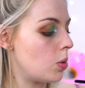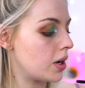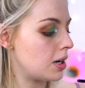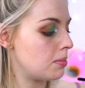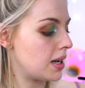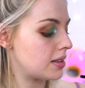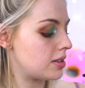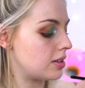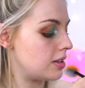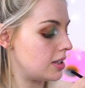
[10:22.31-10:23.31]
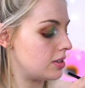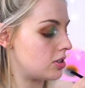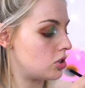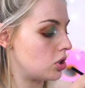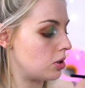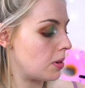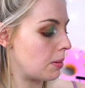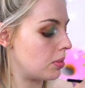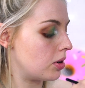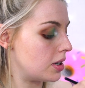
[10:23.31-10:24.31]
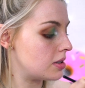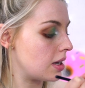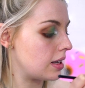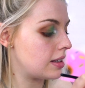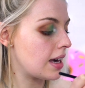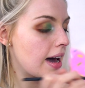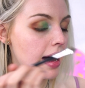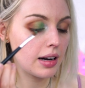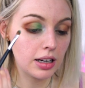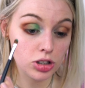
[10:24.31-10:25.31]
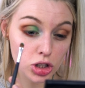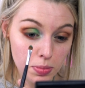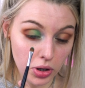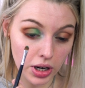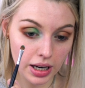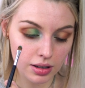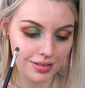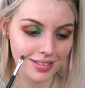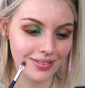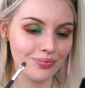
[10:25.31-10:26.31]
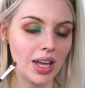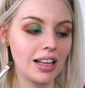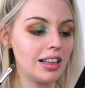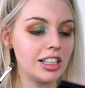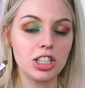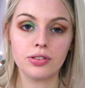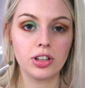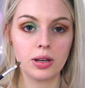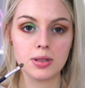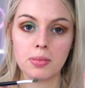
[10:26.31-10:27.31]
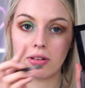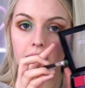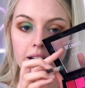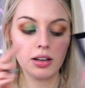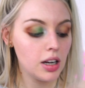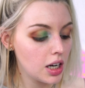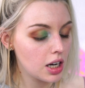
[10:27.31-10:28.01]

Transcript: We're going to mix these two bad boys again and just put it, I literally thought that was a mirror then.